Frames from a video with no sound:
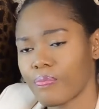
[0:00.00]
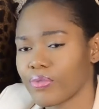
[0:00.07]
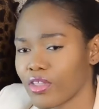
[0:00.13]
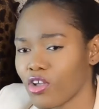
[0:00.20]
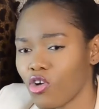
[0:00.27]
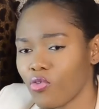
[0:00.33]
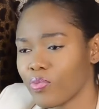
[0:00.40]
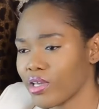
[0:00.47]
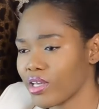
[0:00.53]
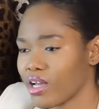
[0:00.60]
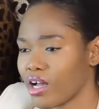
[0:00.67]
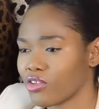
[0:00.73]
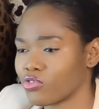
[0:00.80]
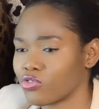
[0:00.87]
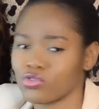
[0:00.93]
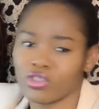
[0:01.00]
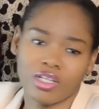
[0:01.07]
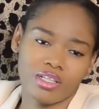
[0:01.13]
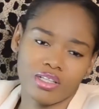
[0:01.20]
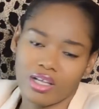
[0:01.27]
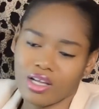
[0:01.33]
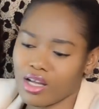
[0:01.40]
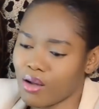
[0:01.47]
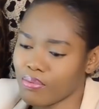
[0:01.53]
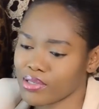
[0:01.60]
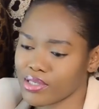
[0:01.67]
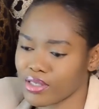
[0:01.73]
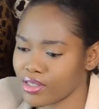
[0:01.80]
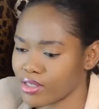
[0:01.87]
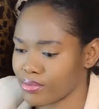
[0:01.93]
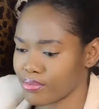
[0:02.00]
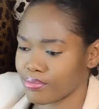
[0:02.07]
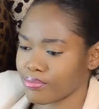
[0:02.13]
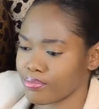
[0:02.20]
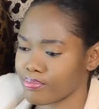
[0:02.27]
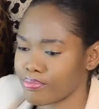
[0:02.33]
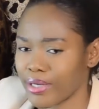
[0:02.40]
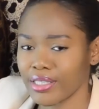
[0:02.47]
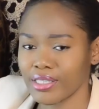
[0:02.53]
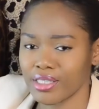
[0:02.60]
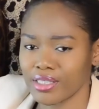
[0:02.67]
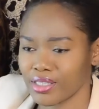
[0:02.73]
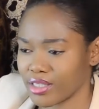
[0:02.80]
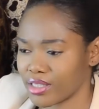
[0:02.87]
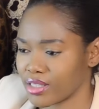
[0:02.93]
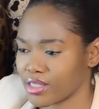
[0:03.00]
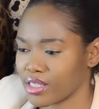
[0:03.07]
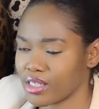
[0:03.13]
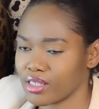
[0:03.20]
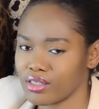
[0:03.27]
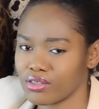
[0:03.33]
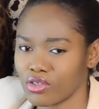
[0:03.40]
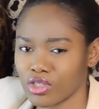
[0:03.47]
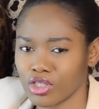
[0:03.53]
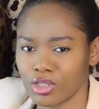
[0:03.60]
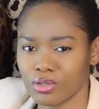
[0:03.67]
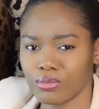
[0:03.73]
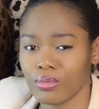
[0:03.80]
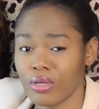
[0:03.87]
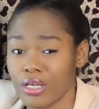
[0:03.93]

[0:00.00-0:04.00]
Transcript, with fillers: That would be total upset mindedness and not